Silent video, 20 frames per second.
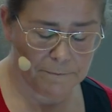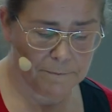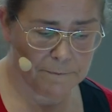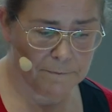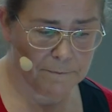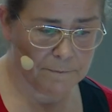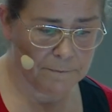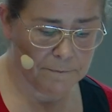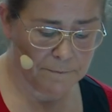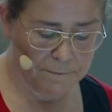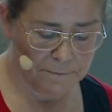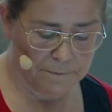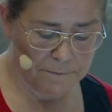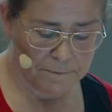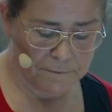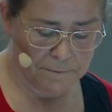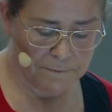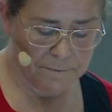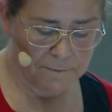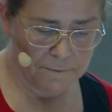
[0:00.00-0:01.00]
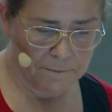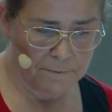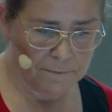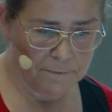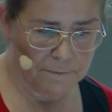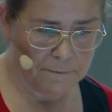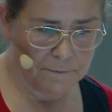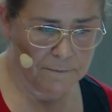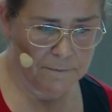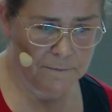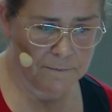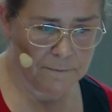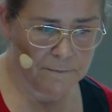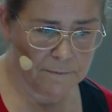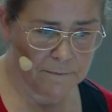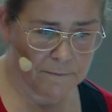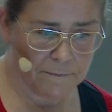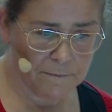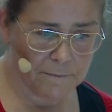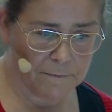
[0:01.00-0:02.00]

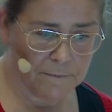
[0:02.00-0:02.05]
No one is speaking in this clip.